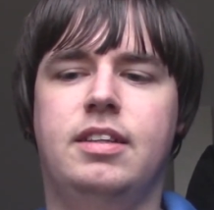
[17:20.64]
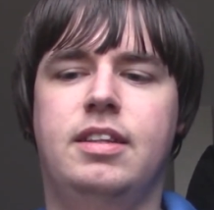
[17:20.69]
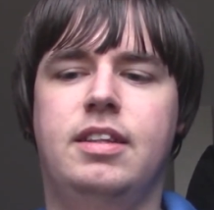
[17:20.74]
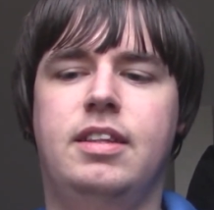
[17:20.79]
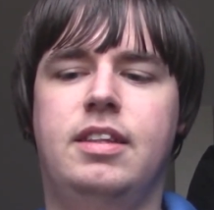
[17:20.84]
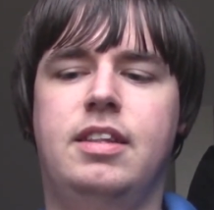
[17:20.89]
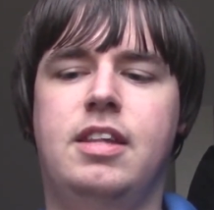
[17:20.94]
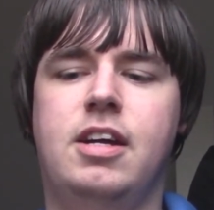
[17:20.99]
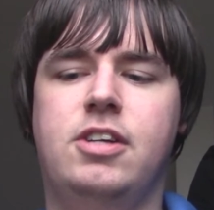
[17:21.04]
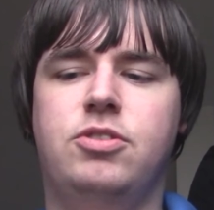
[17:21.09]

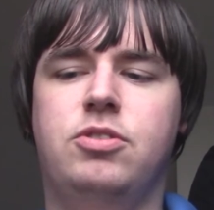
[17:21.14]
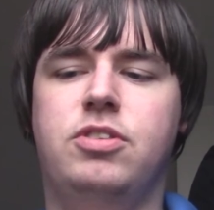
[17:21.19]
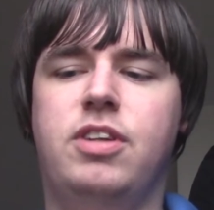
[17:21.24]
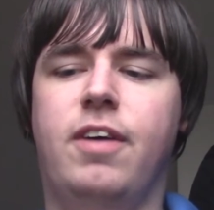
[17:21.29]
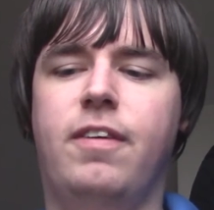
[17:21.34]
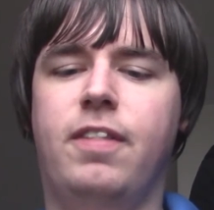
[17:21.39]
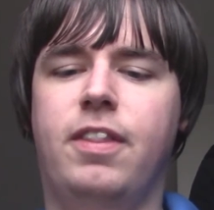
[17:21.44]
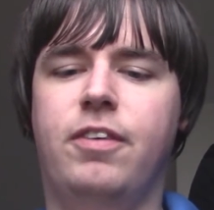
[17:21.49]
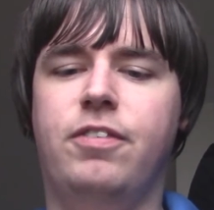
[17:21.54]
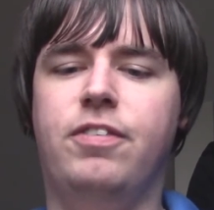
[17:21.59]
there's
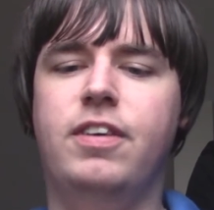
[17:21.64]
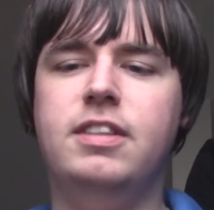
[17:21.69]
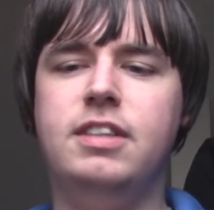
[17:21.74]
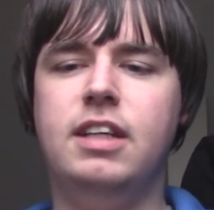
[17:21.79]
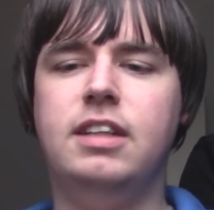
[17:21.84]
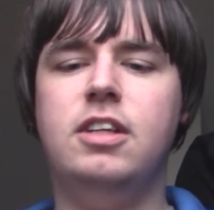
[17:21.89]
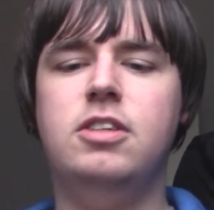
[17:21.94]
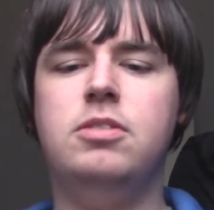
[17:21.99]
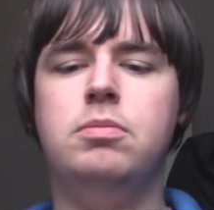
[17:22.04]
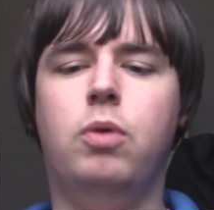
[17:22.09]
there there feels
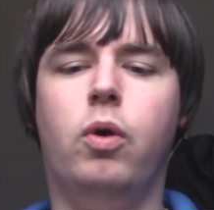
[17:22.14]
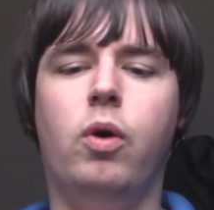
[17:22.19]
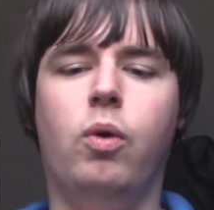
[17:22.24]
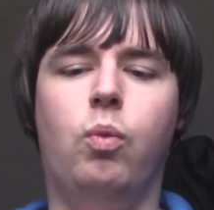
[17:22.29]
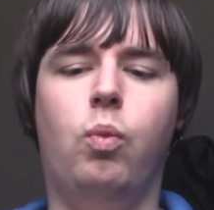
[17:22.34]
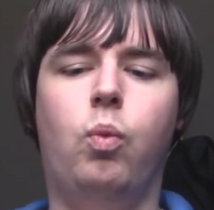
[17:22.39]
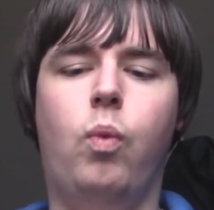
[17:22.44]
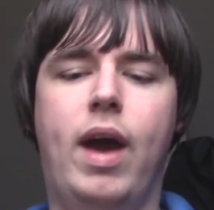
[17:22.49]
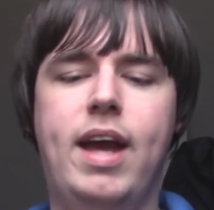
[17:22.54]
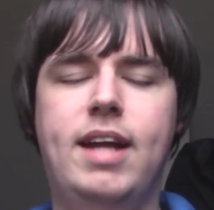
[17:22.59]
like there's more
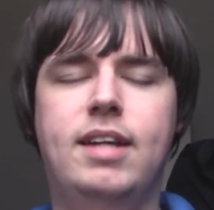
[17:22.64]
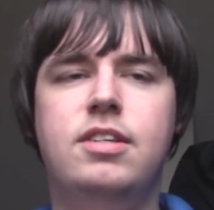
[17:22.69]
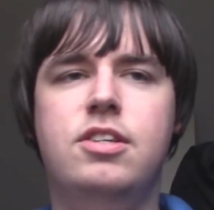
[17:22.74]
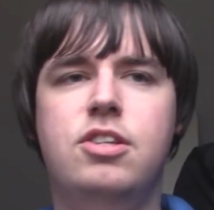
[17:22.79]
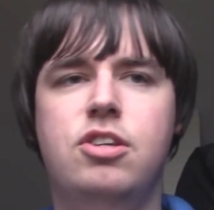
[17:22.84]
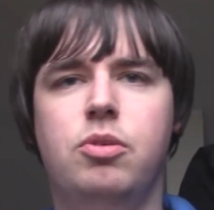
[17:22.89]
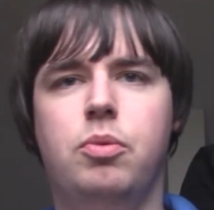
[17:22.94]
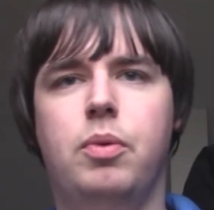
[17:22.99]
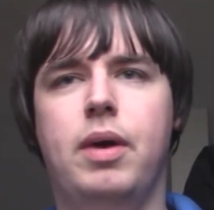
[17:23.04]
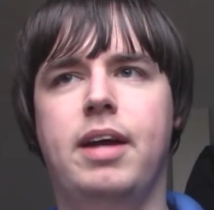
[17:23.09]
weight
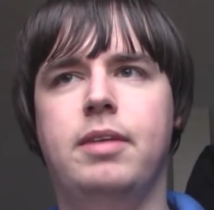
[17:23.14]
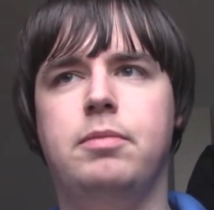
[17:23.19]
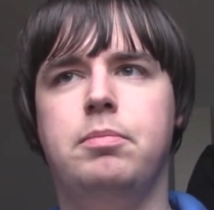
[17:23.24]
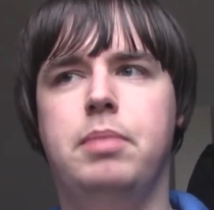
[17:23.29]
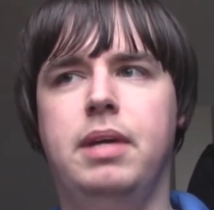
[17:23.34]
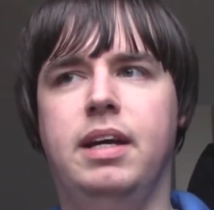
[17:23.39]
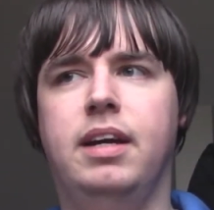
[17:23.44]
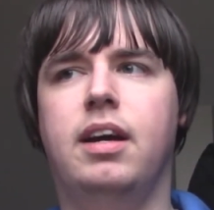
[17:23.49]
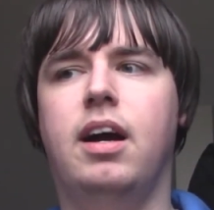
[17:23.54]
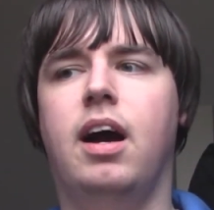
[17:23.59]
to it
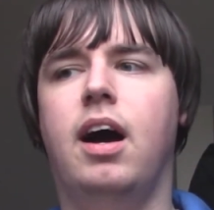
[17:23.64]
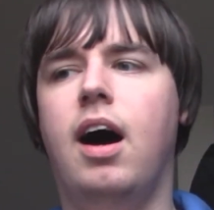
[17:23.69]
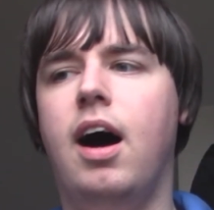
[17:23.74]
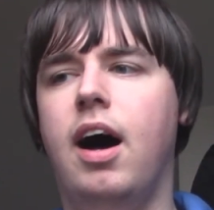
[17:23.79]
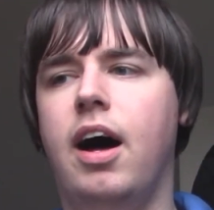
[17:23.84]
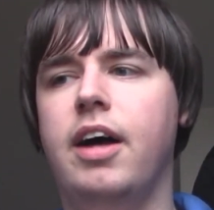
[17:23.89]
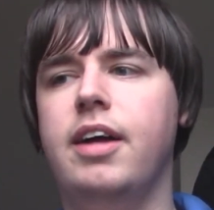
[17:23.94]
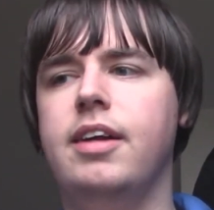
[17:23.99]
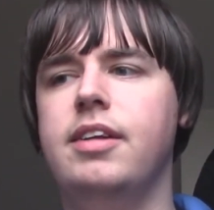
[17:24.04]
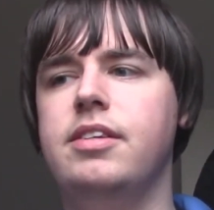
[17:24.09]

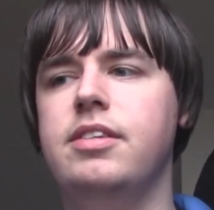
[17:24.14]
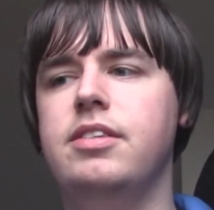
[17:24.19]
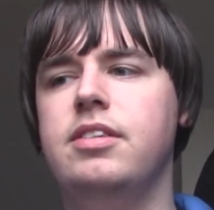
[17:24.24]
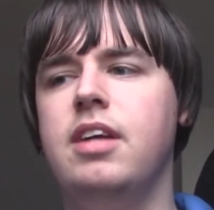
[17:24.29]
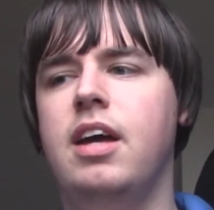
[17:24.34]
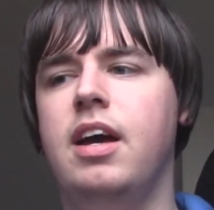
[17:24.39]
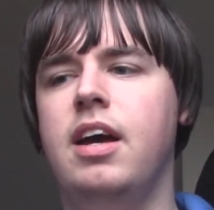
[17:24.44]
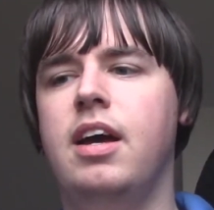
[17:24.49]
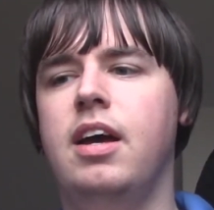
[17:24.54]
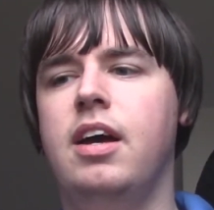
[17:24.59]
because
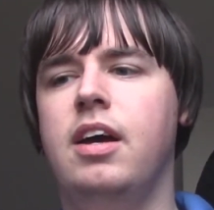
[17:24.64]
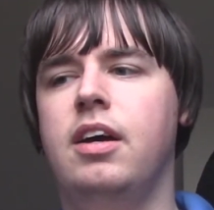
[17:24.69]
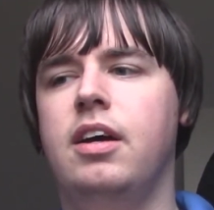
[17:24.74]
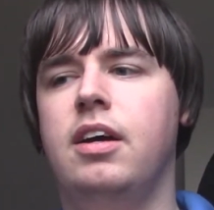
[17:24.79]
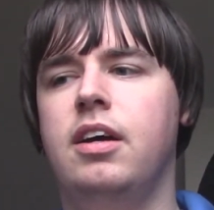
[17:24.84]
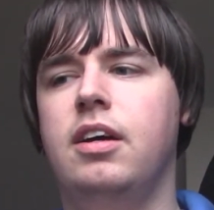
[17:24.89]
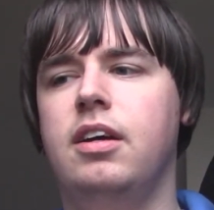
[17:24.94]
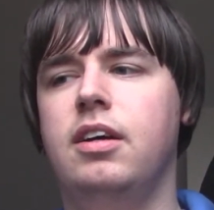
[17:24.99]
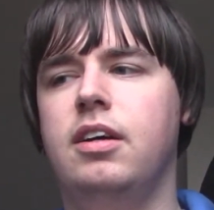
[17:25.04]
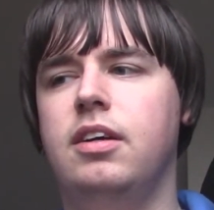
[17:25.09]

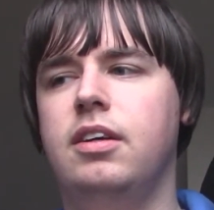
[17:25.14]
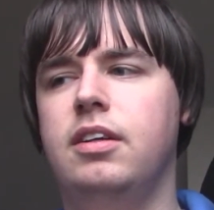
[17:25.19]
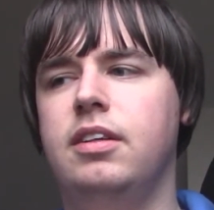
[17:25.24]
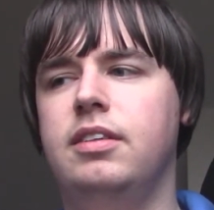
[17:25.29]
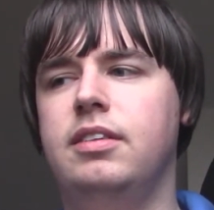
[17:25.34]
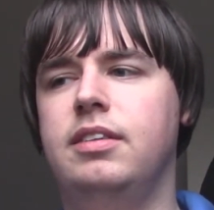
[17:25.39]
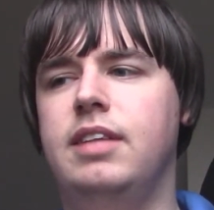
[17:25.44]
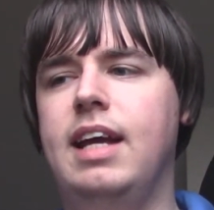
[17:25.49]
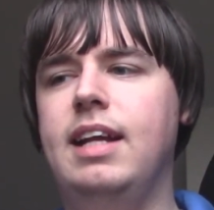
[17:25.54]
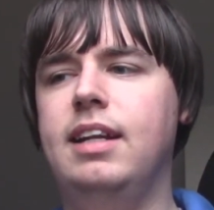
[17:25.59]

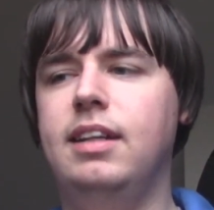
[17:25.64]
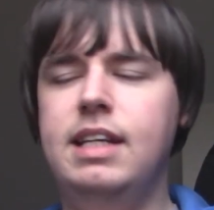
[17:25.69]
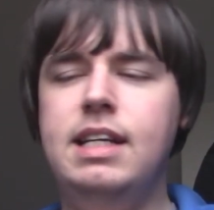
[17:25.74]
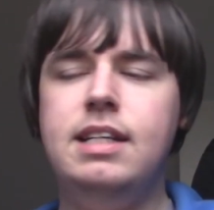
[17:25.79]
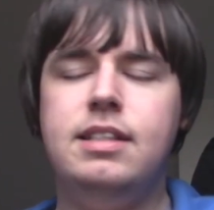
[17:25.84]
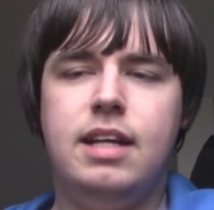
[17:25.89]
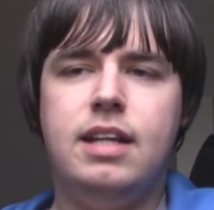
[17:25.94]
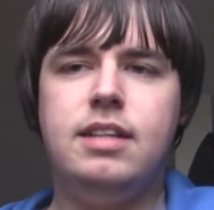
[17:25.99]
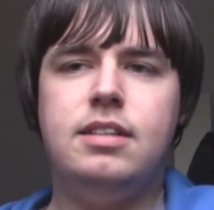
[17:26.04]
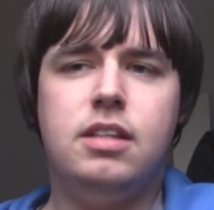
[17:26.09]
they
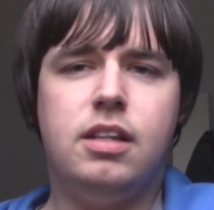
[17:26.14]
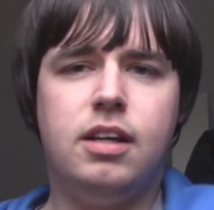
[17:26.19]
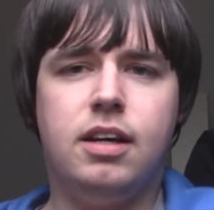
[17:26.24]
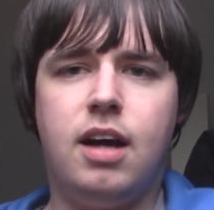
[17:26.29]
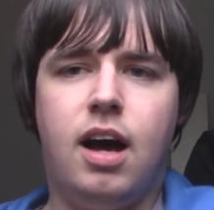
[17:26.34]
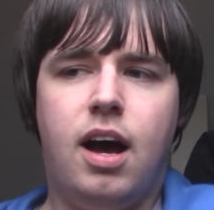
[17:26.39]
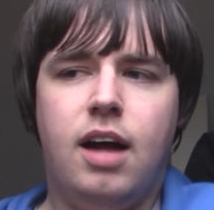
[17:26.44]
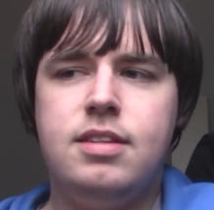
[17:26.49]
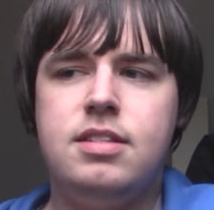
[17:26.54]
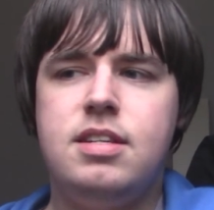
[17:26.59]
leaned into the
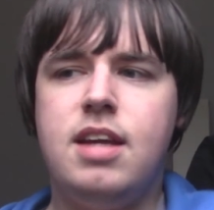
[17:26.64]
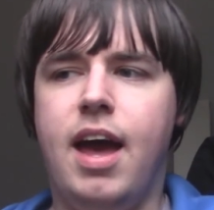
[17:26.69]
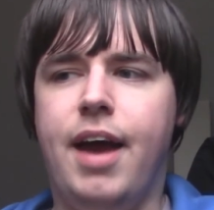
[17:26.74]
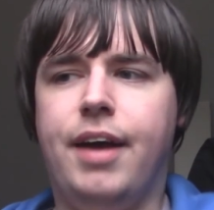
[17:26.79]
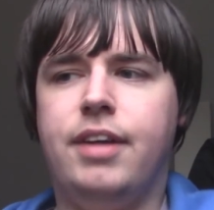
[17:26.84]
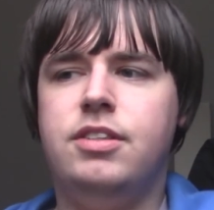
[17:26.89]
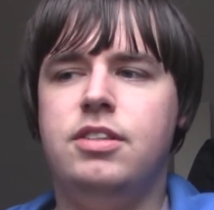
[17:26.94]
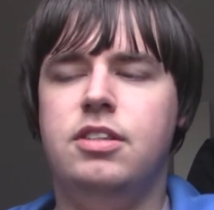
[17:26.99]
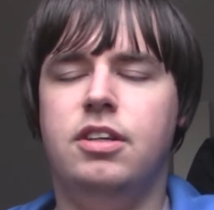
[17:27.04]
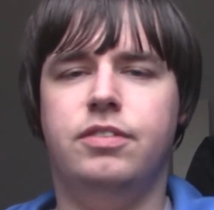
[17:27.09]

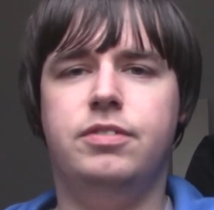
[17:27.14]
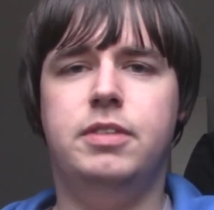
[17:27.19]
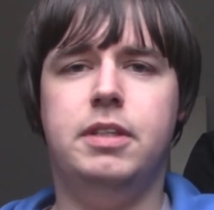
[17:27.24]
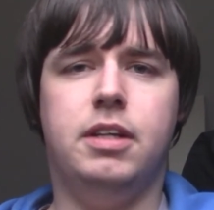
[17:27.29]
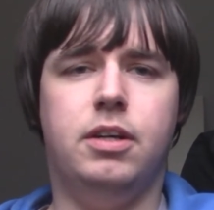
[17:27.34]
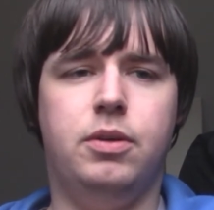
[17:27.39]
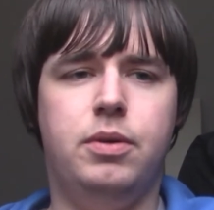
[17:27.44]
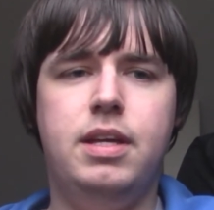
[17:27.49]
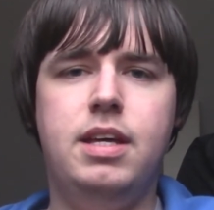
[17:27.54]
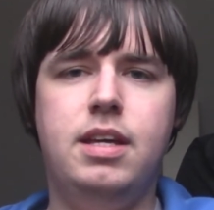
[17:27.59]
context of, you
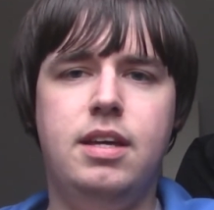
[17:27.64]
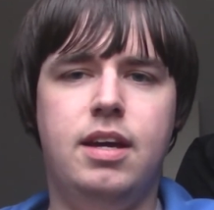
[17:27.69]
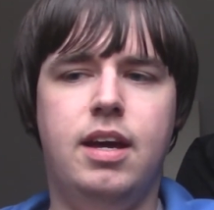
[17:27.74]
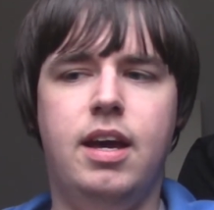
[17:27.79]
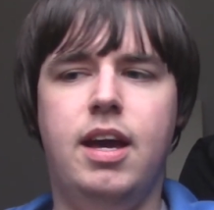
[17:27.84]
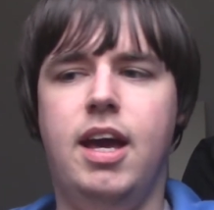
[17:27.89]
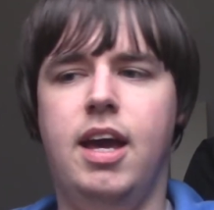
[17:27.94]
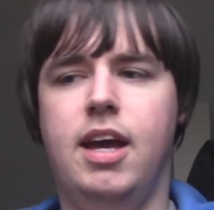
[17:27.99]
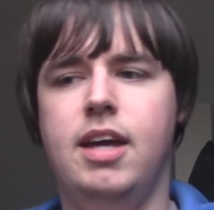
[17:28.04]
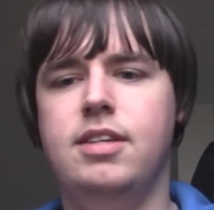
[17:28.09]
know, he
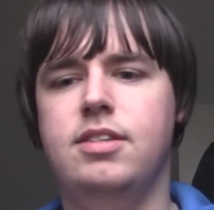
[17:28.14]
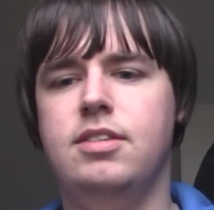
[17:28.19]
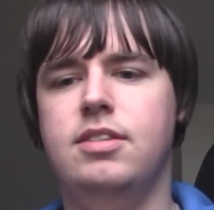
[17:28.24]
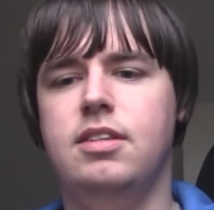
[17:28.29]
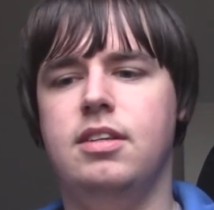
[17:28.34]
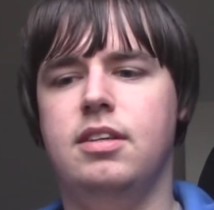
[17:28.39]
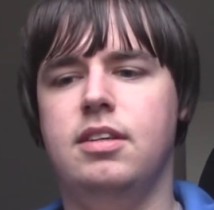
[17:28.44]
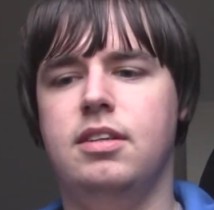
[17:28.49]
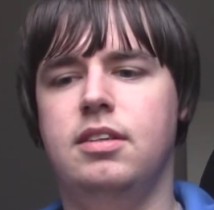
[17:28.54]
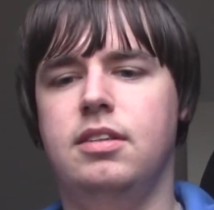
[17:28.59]

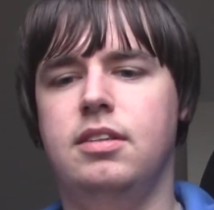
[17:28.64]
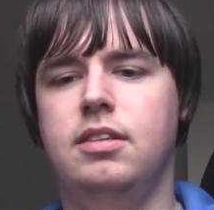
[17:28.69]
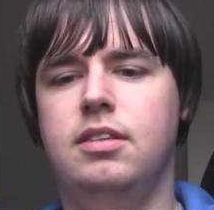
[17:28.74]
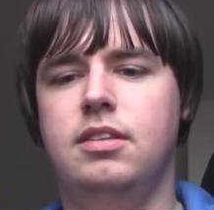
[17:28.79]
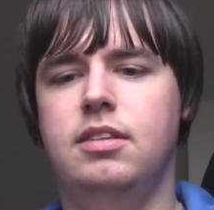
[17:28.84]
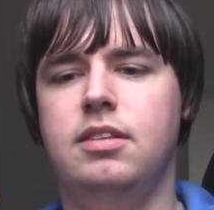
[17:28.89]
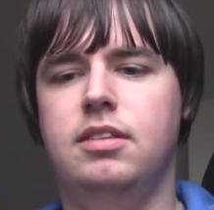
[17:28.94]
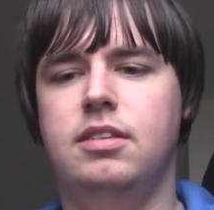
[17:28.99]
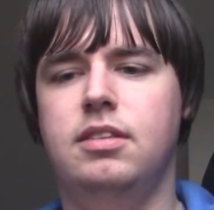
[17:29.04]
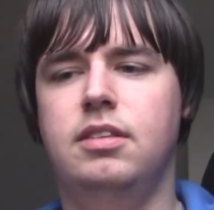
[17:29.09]
is,
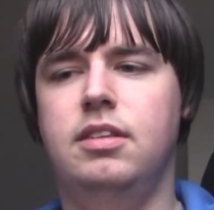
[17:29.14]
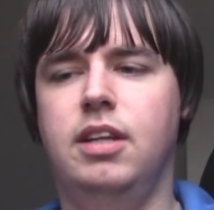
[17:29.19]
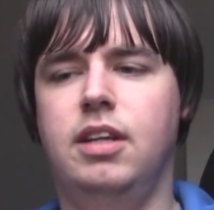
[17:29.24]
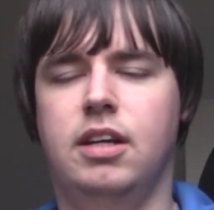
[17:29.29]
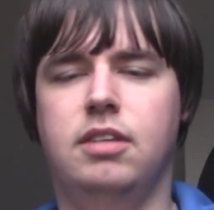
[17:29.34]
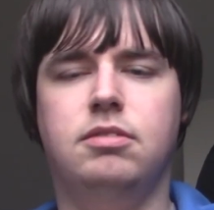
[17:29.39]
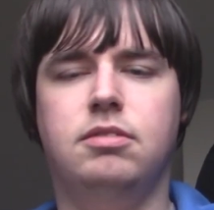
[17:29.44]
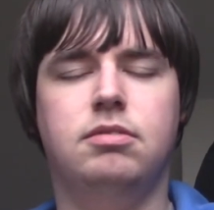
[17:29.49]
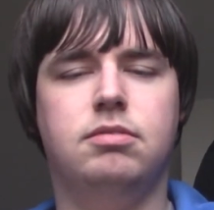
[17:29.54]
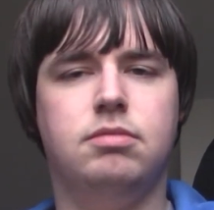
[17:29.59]
you know,